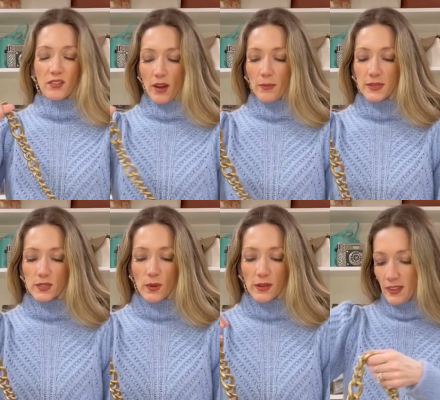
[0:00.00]
grabbed this
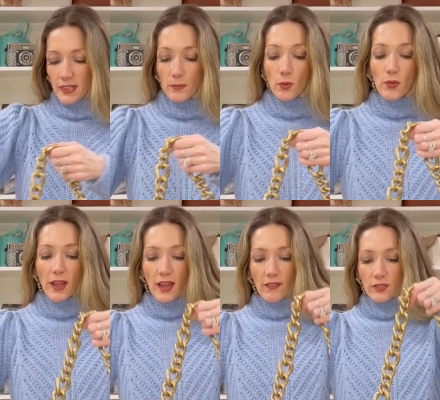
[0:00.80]
one. They both
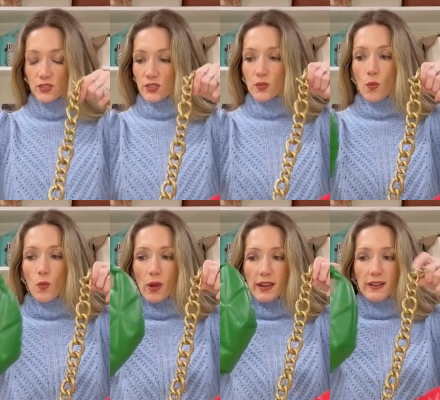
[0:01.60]
have just
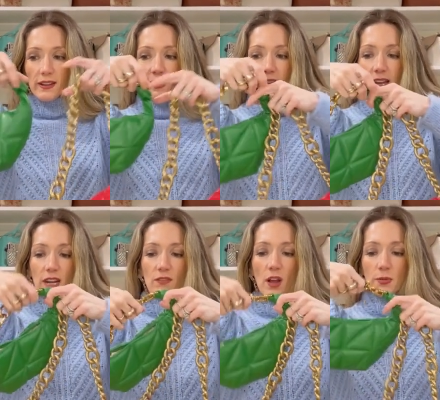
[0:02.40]
one kind
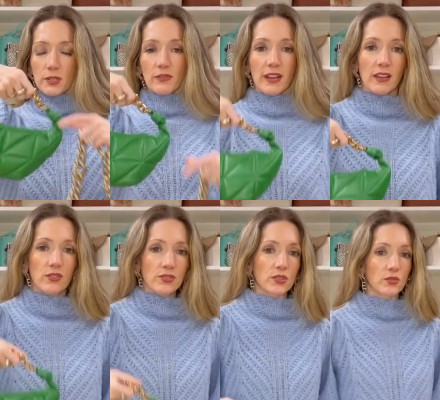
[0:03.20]
of option of handle,
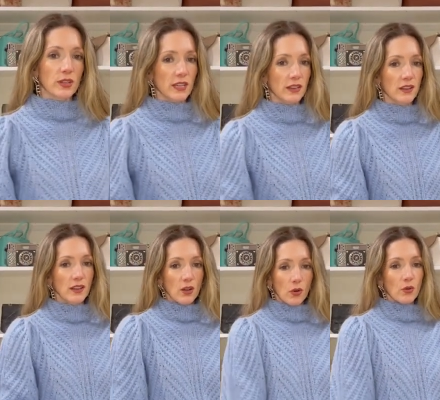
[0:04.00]
so you can
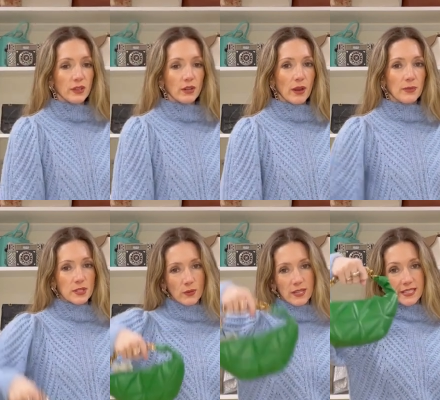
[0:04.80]
only grab this
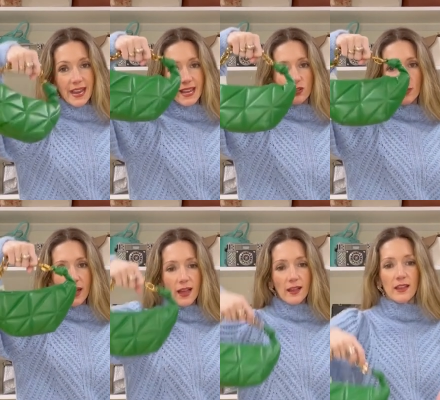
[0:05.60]
one as a handle
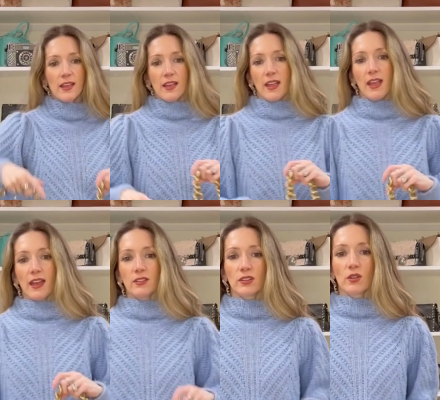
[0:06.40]
bag, and
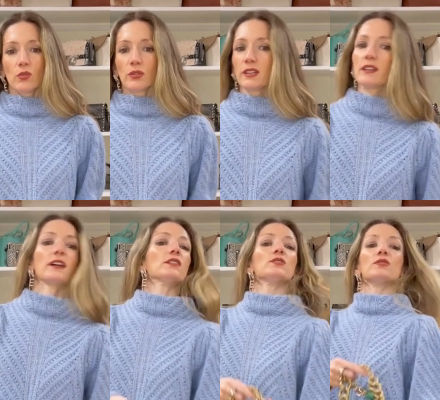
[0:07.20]
you can only kind
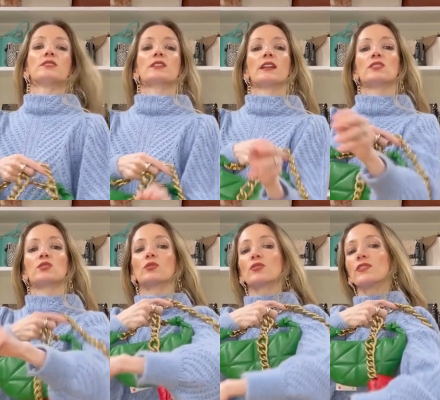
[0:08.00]
of do this kind of
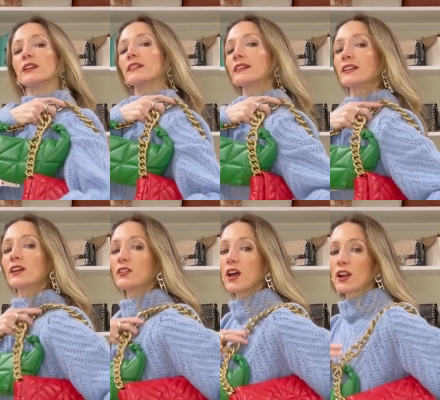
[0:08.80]
shoulder thing. Like, they
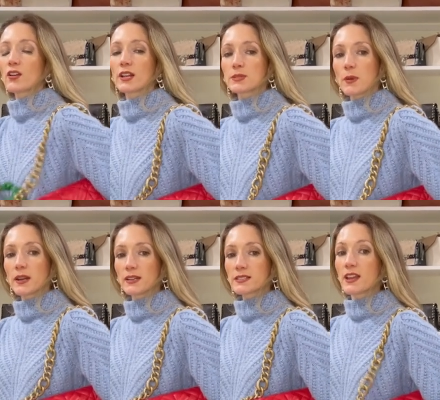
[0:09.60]
are not
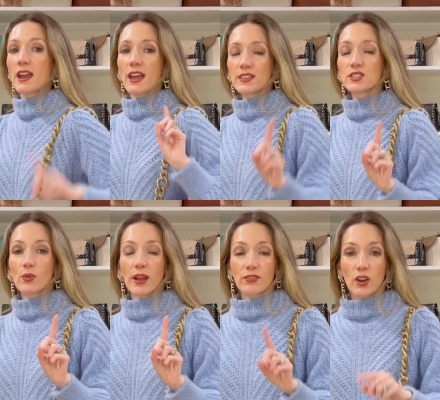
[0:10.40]
crossbodies, and they don't
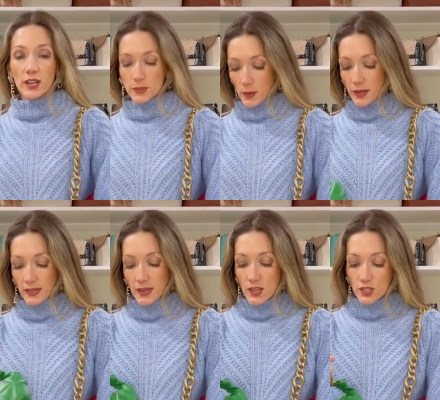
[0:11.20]
have crossbody
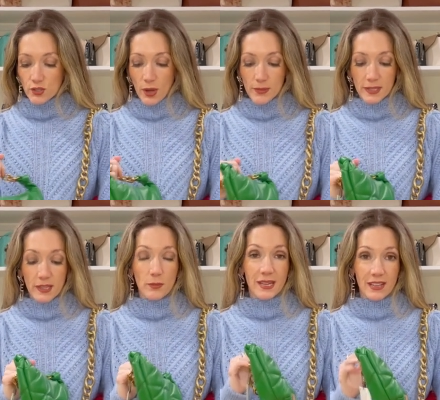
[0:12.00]
straps in
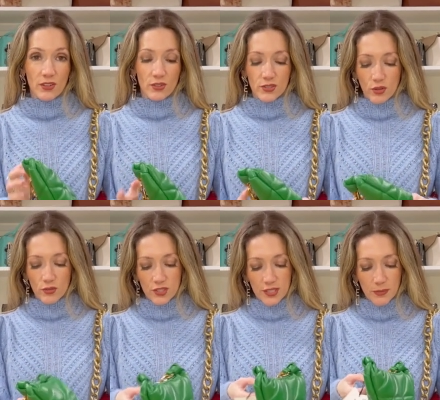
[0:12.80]
them either, so
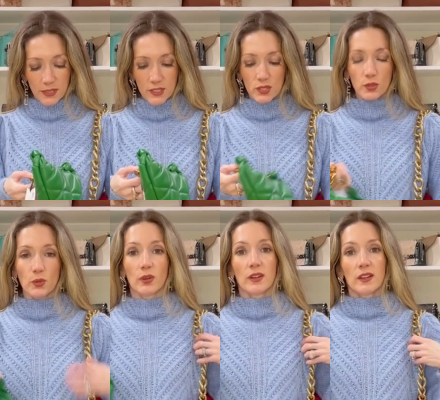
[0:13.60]
just something to
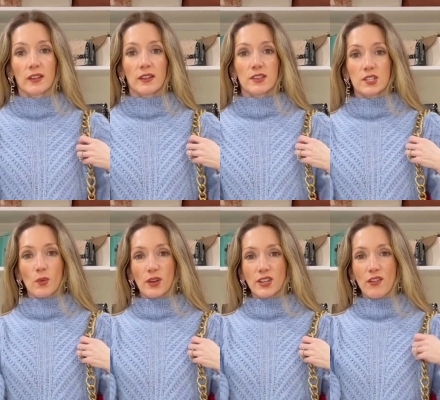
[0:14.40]
to
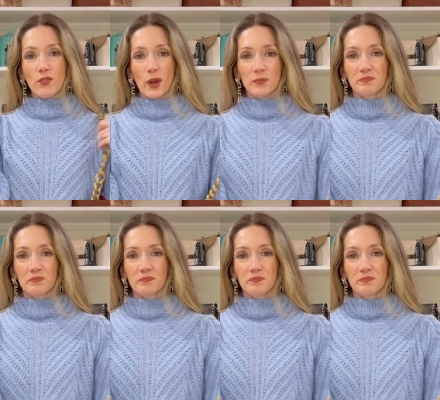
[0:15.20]
watch out for.